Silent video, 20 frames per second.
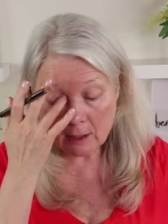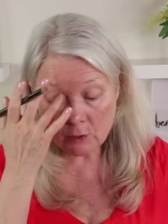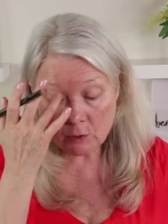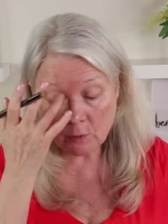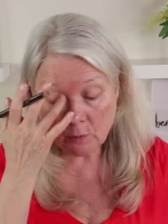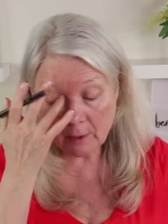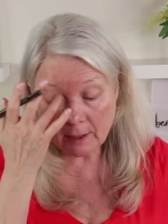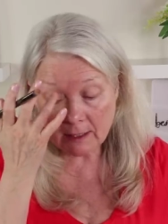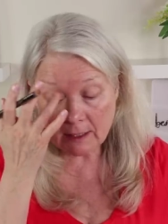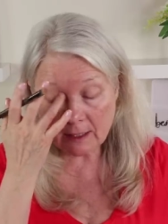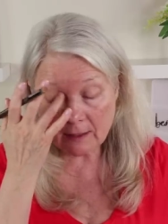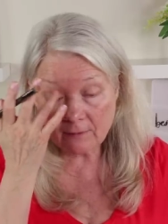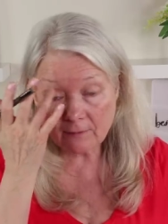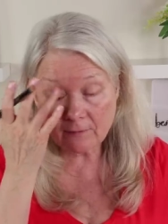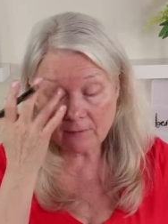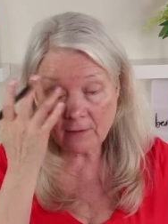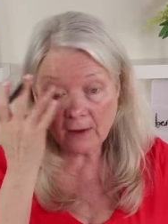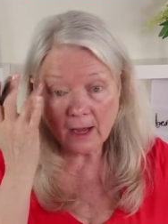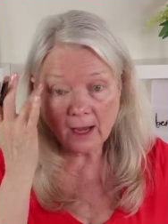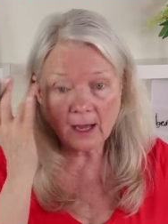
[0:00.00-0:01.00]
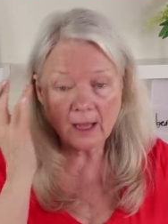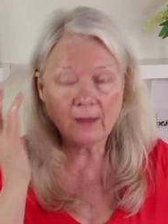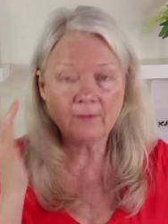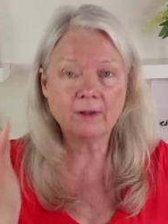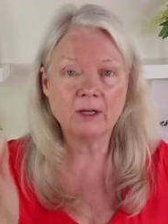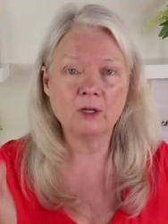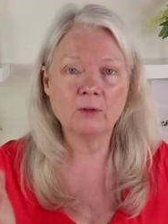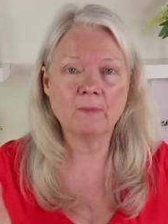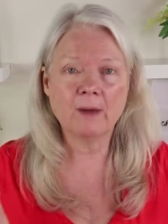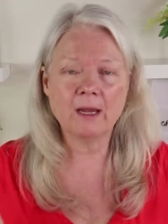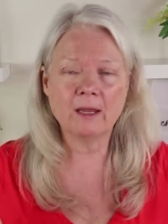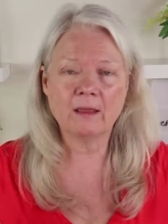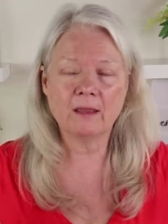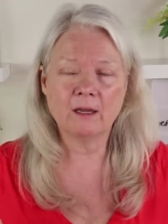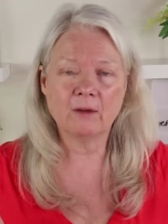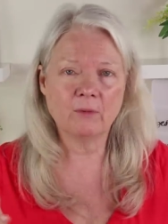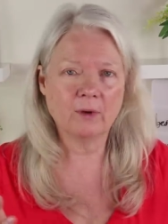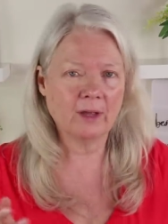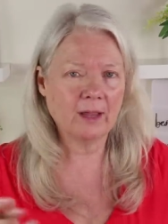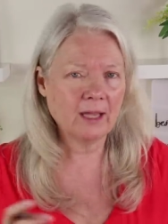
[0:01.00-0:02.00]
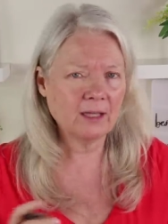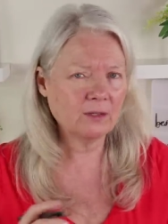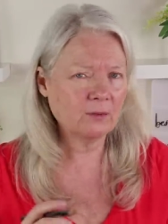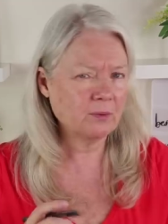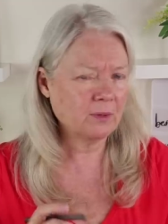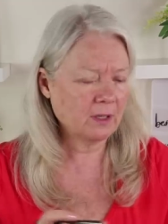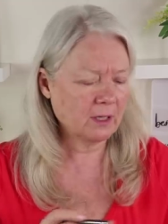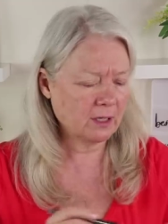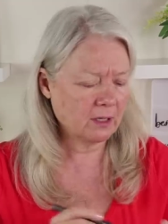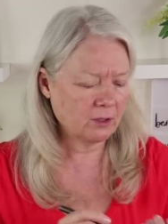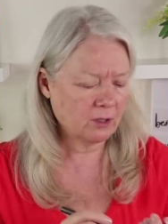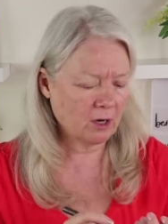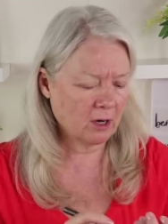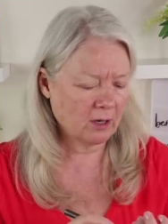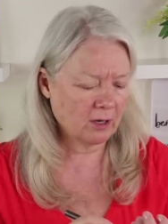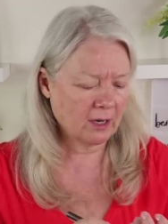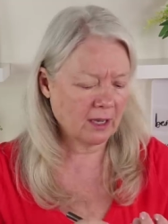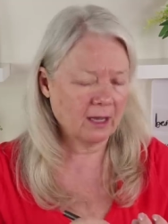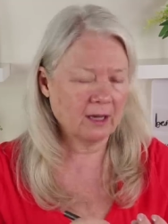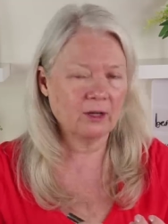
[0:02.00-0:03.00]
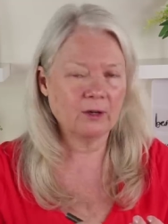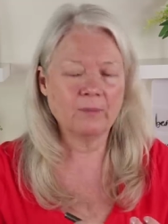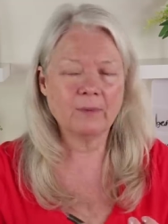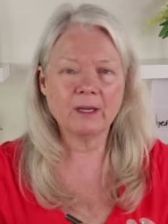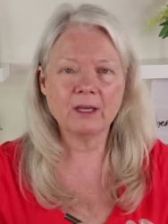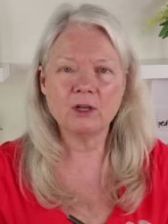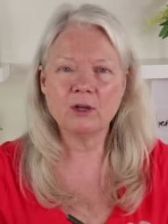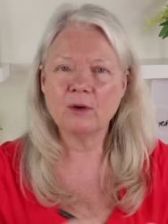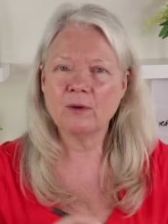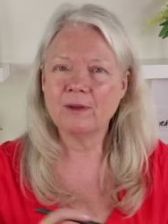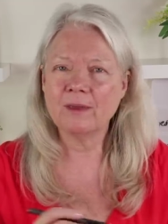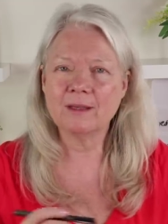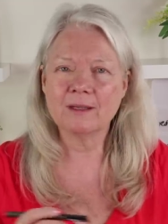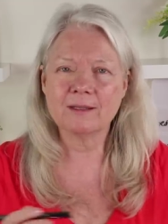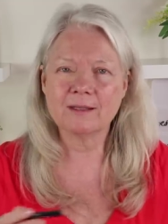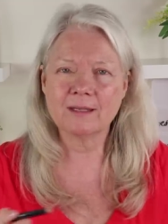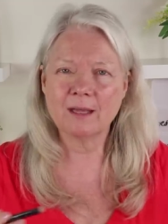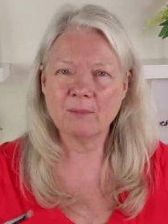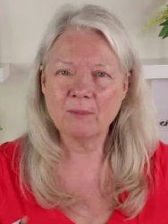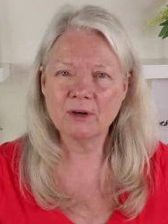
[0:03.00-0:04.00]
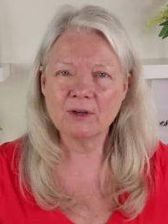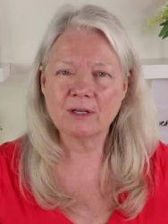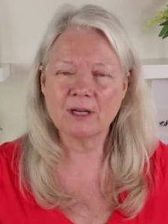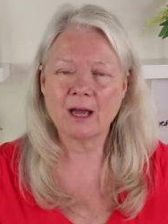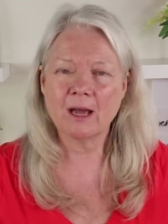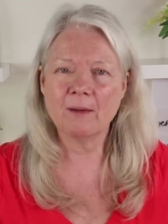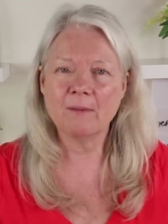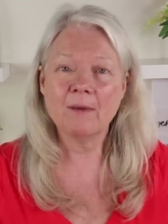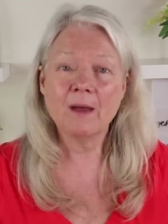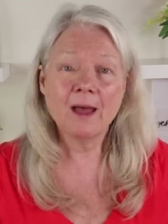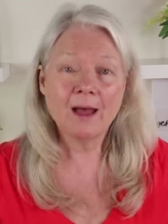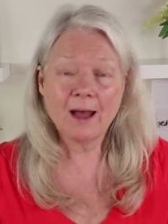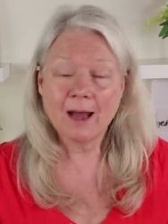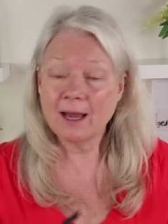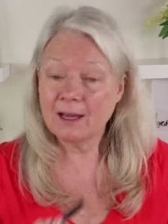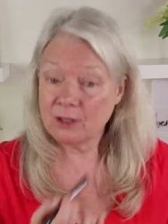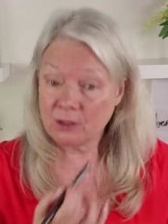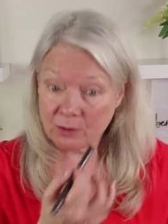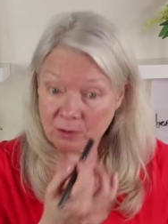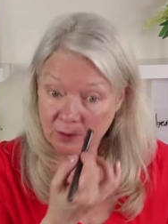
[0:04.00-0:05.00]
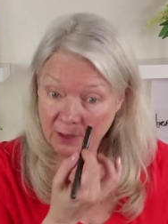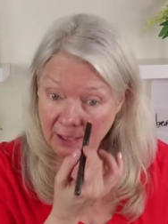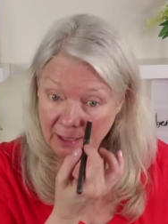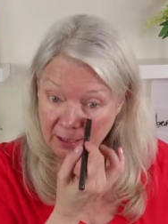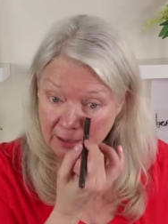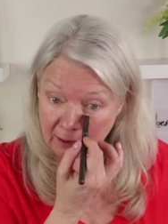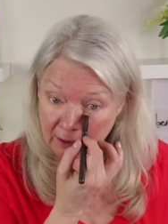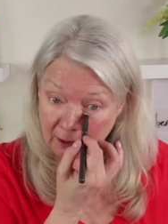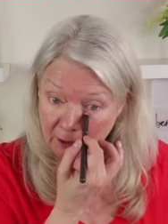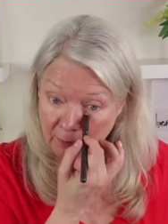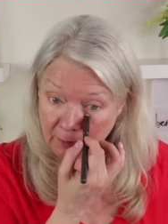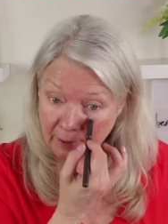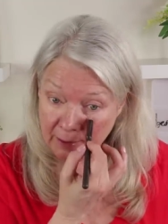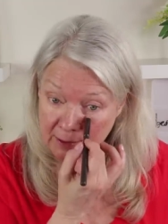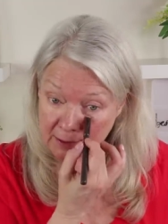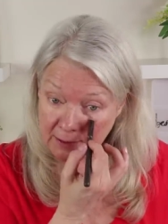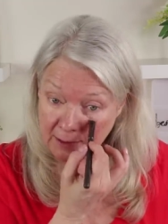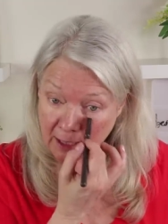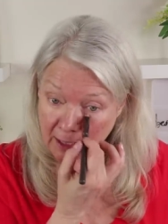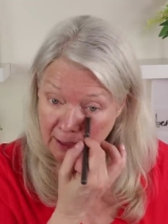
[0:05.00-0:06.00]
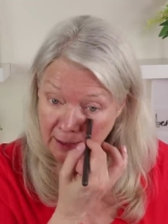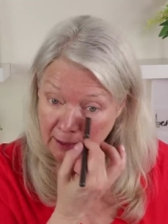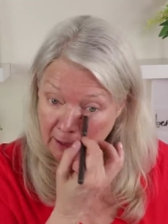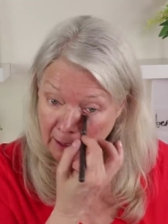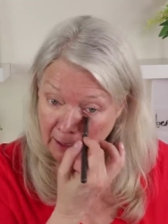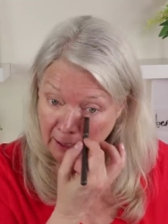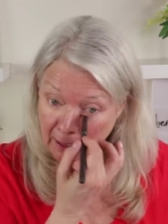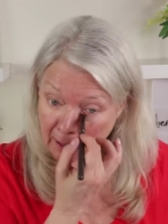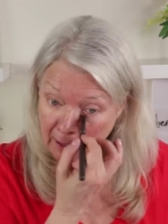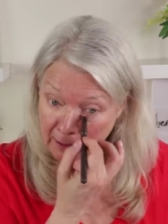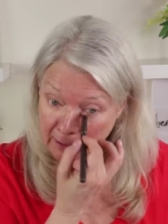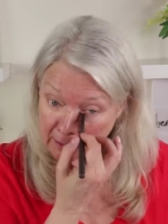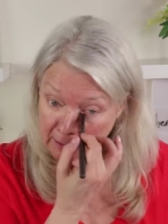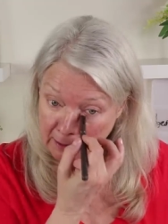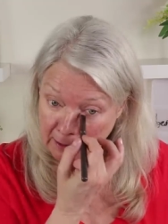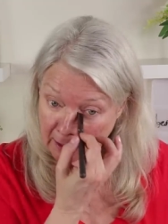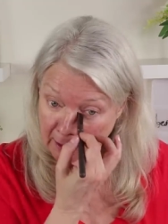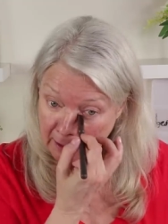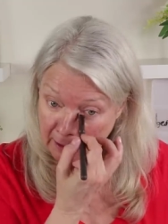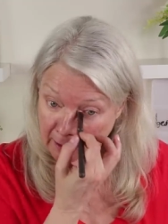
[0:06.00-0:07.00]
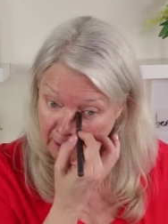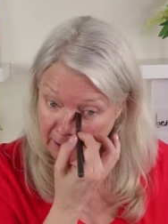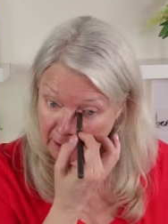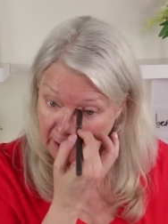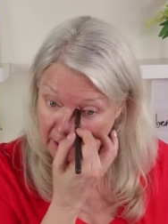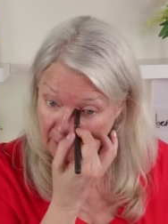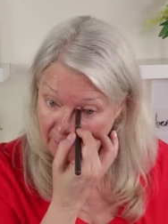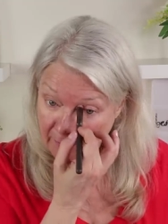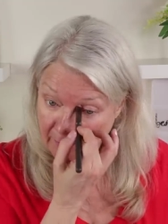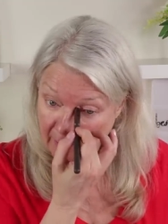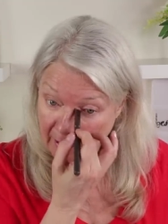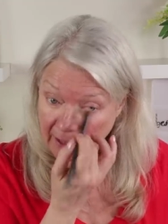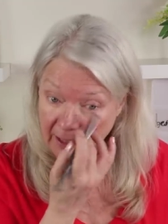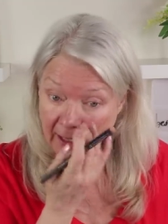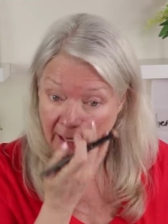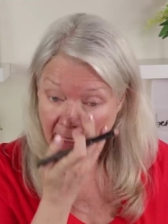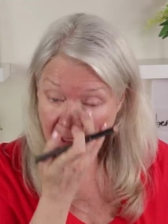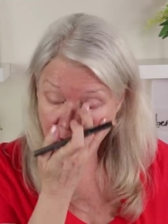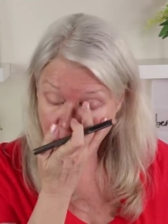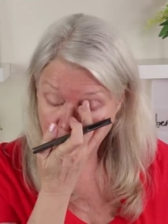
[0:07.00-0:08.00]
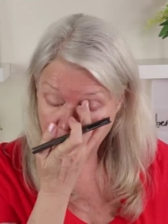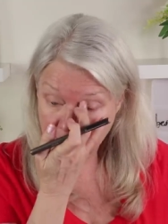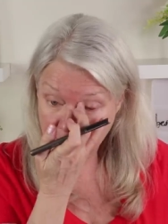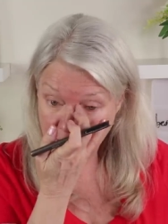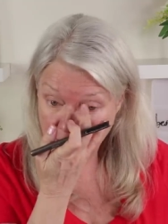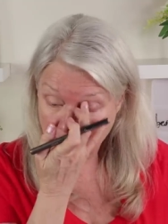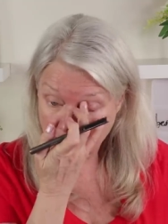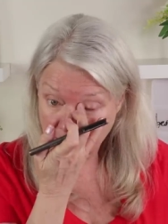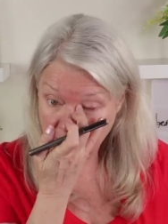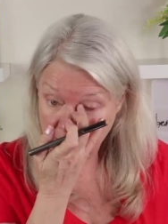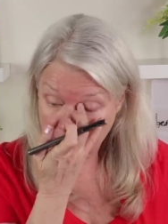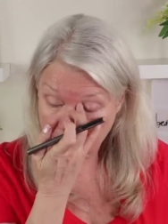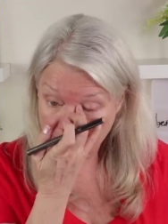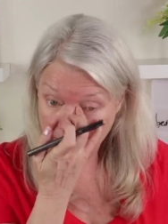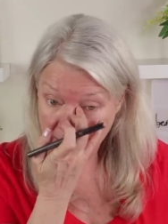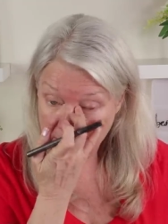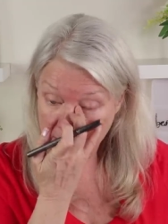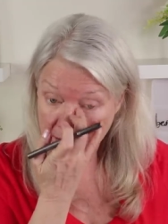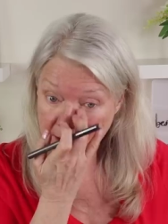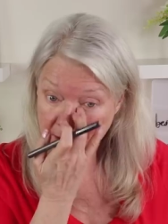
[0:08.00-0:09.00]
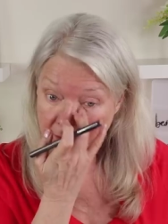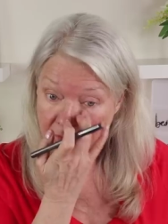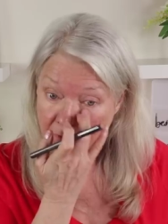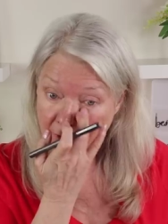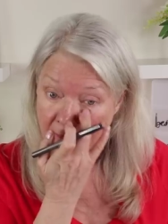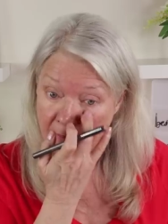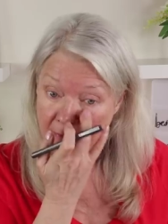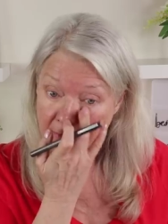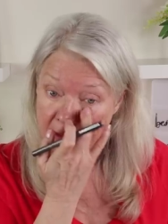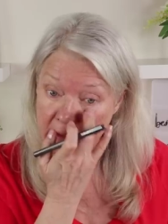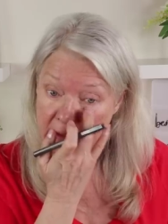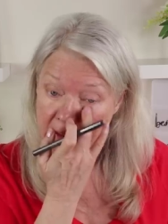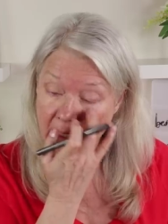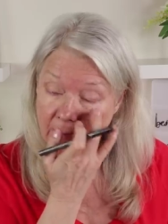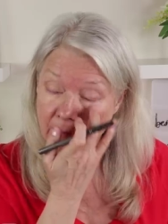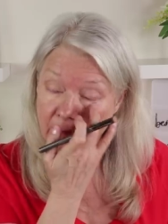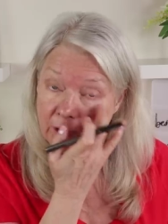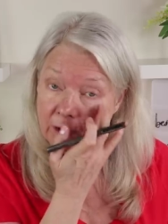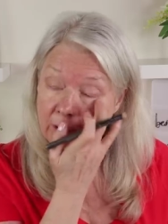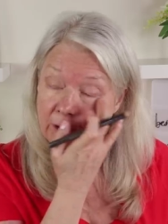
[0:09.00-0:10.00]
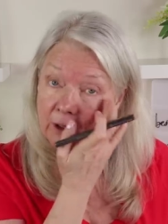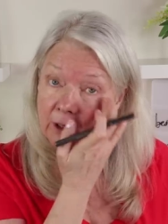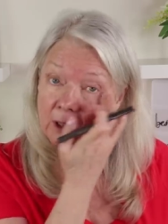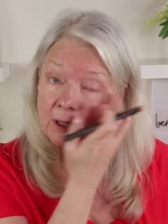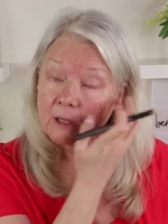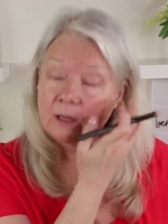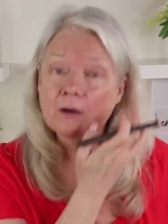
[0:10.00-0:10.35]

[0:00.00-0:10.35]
25 and you might think well that's really a dark color but you know in the summertime I do get a little bit of sun and uh, my coloring changes from the summer